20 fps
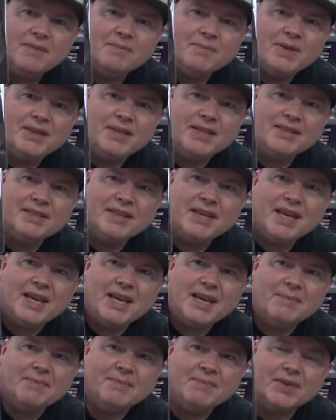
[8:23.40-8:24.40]
But this
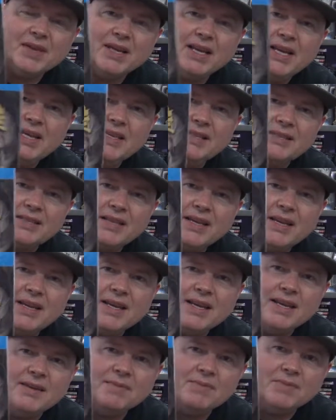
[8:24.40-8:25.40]
game is
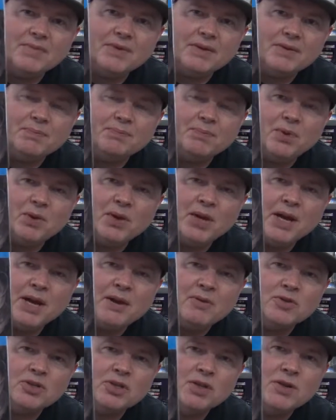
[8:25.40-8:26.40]
a bullet
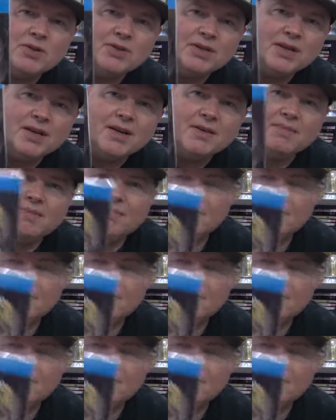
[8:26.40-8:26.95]
hell shooter.